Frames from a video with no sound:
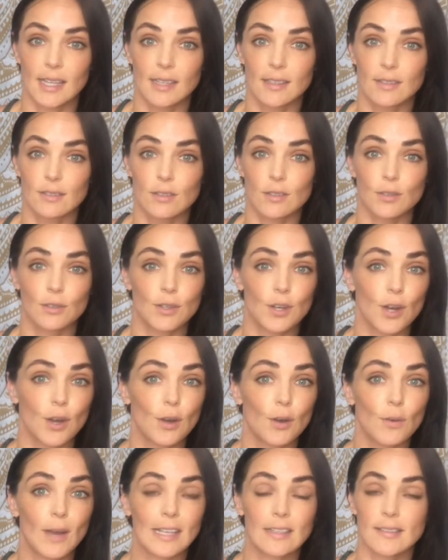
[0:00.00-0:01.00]
So
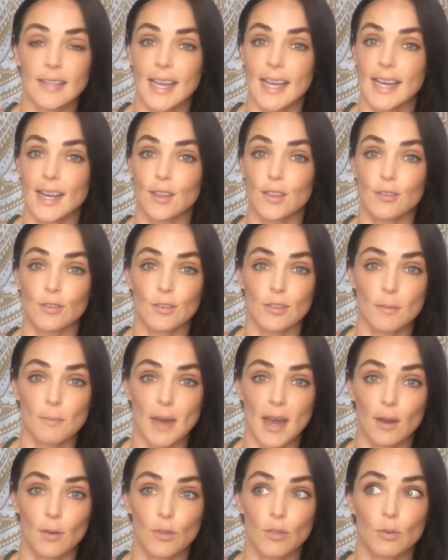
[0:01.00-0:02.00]
no exhaling through the
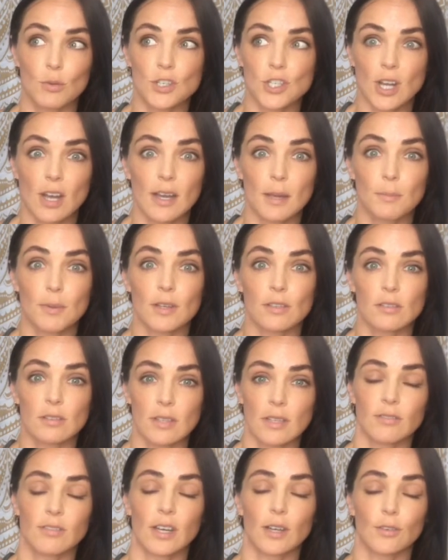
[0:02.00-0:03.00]
mouth, which I personally
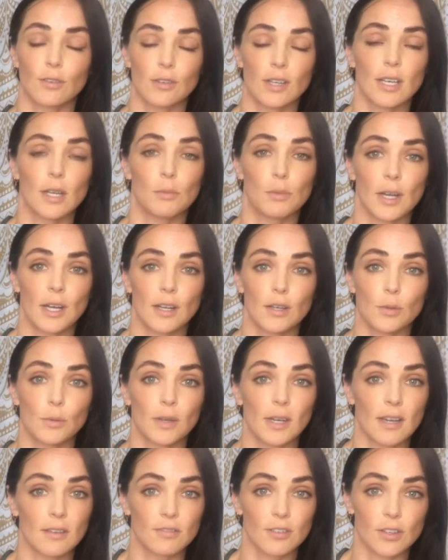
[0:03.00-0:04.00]
found really weird when
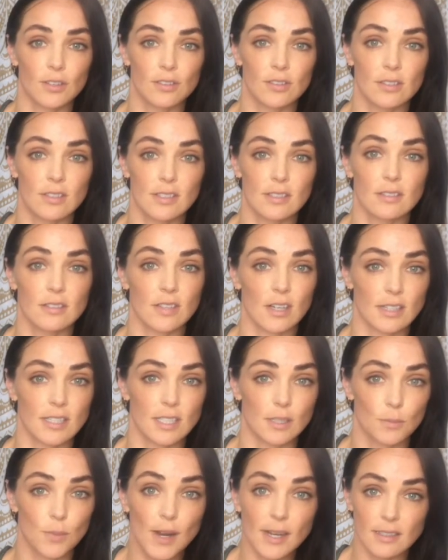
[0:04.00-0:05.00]
I first
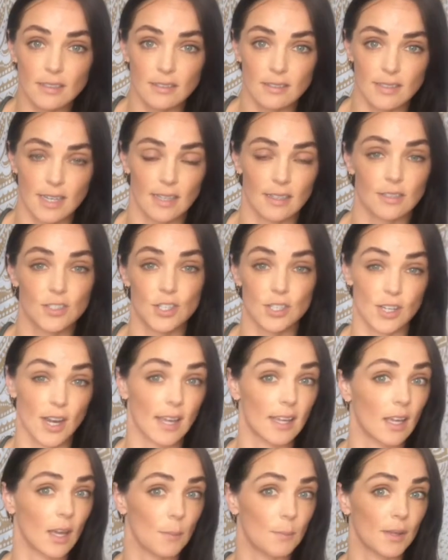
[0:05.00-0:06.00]
started practicing Ashtanga,